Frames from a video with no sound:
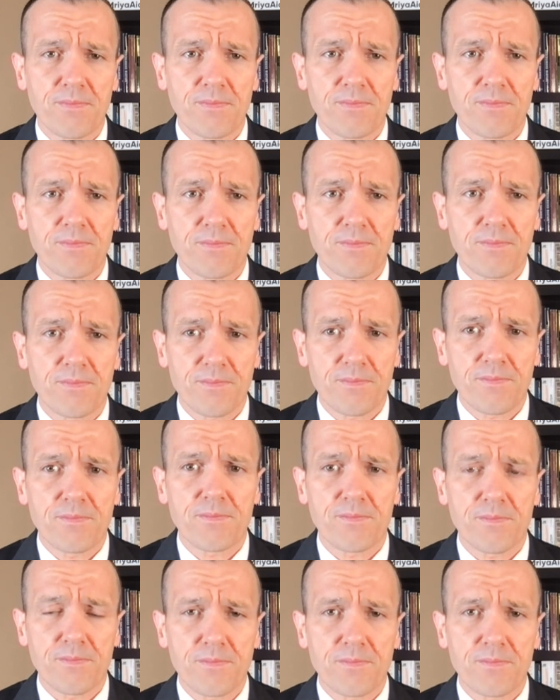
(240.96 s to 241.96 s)

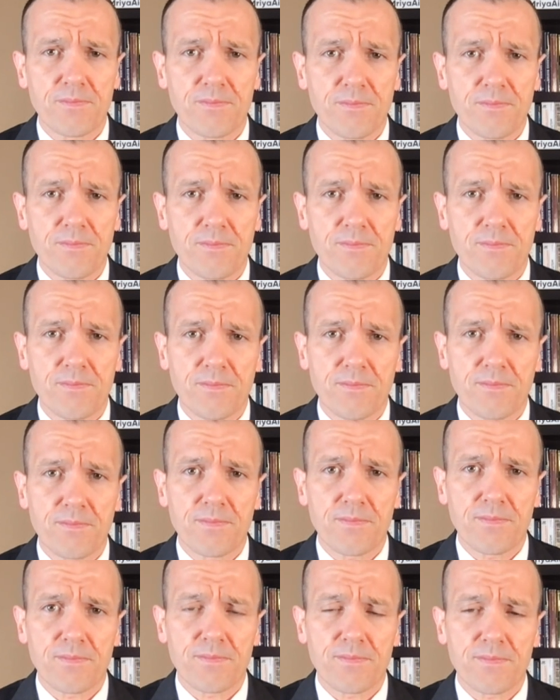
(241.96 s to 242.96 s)

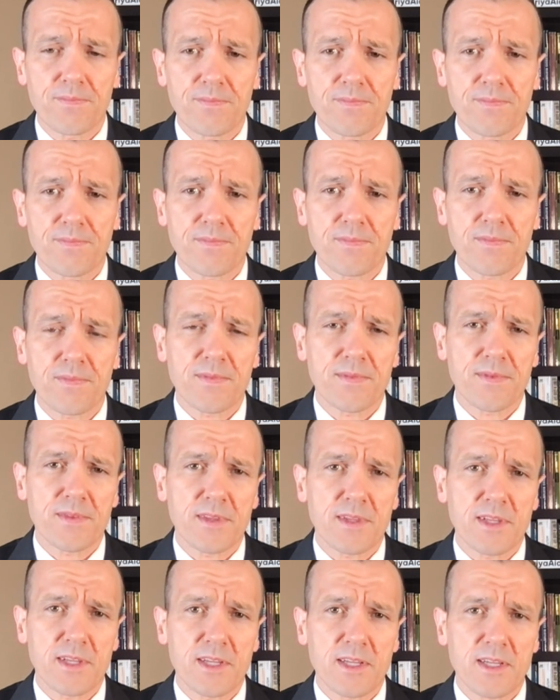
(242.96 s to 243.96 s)

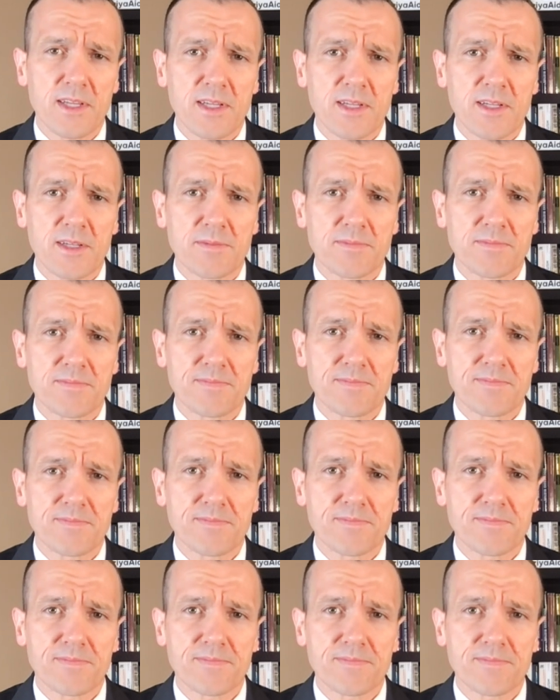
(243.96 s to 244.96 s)

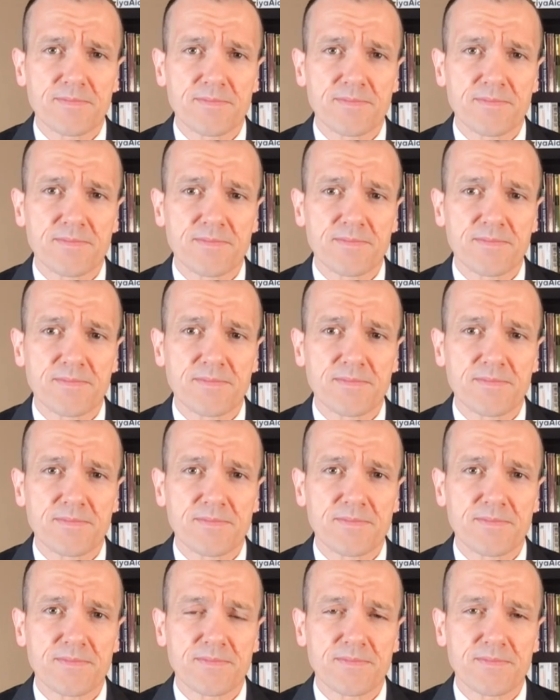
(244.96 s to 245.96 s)

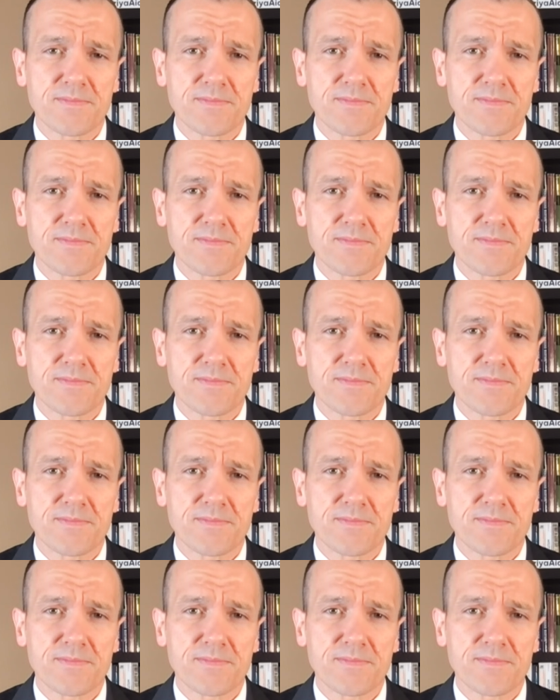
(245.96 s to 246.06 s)
This person isn't speaking.